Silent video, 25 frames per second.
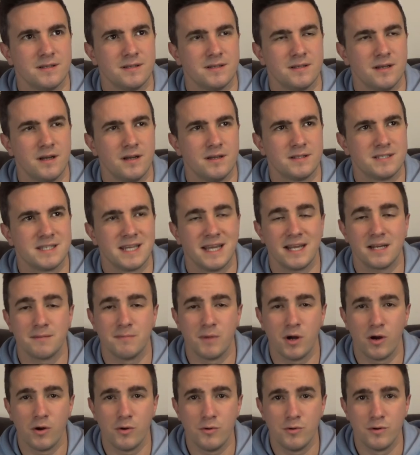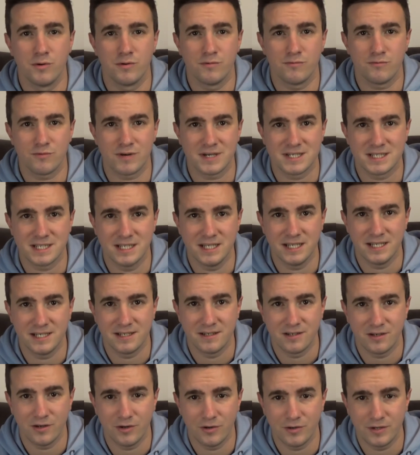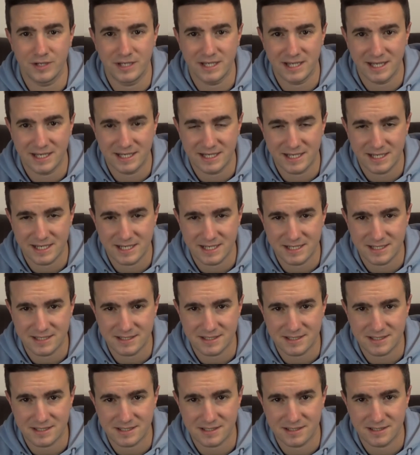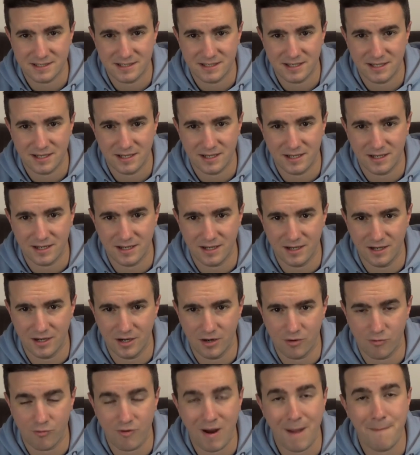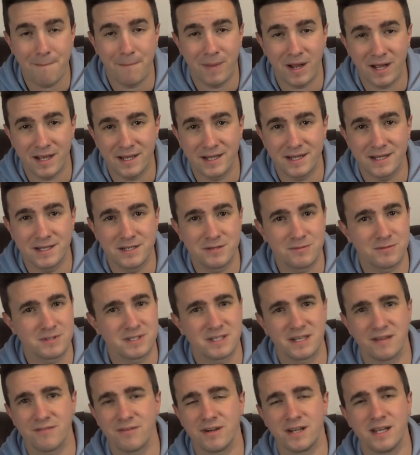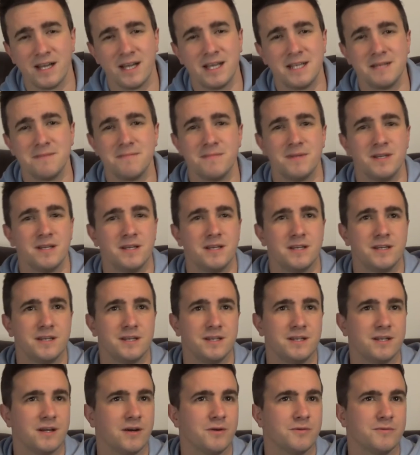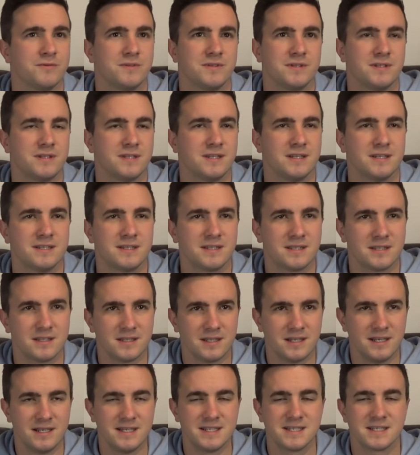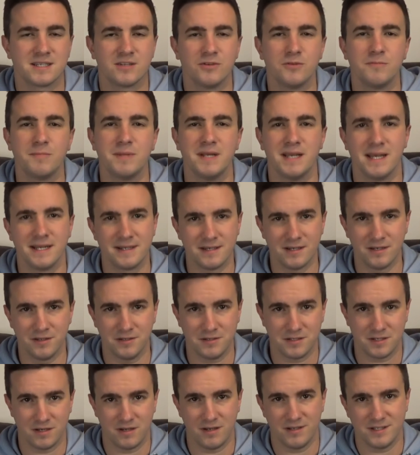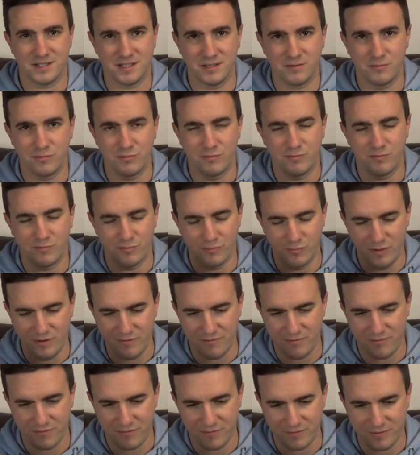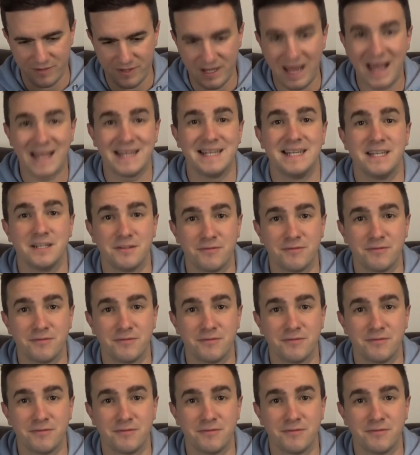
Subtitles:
Tecmo Wrestling on the NES. Rampage was another game. You know, the list could be endless. Like I said, with the 80s